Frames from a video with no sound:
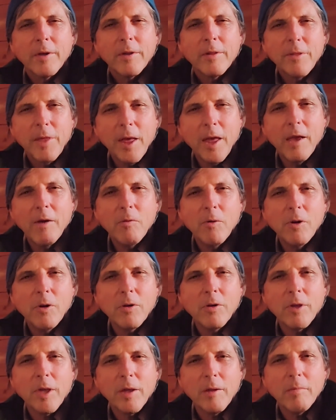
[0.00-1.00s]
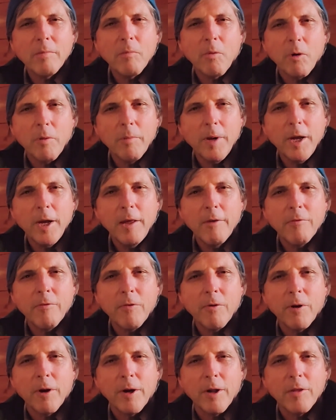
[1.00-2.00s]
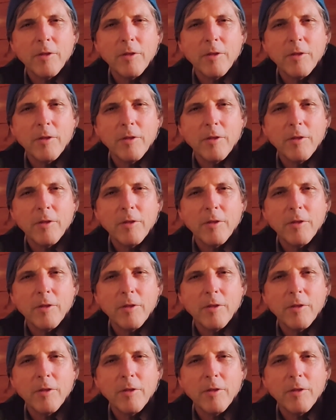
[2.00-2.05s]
they will get more money for it.